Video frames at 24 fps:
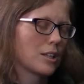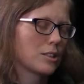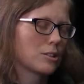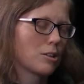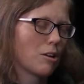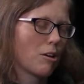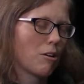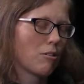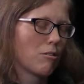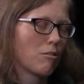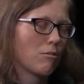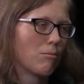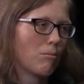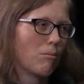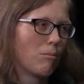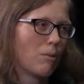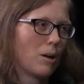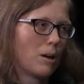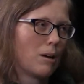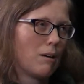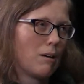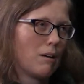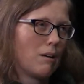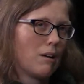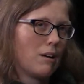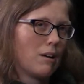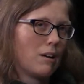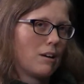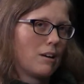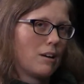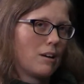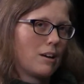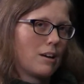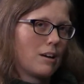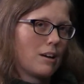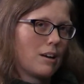So
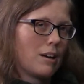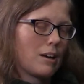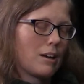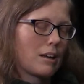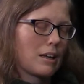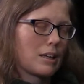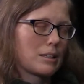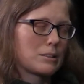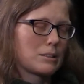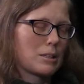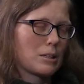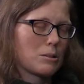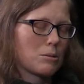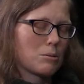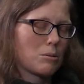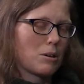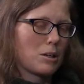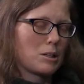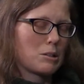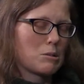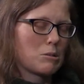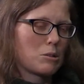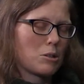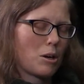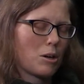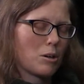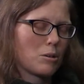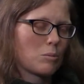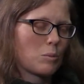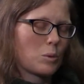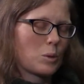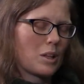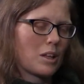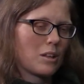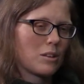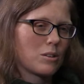I guess that's where I'd start,
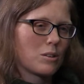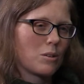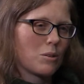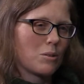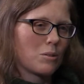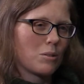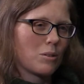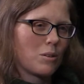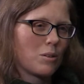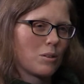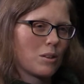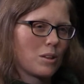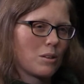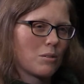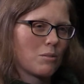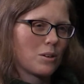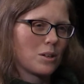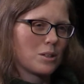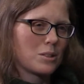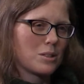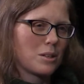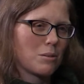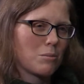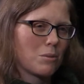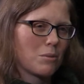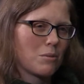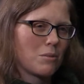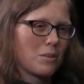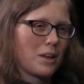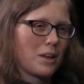but that's only the very tip of the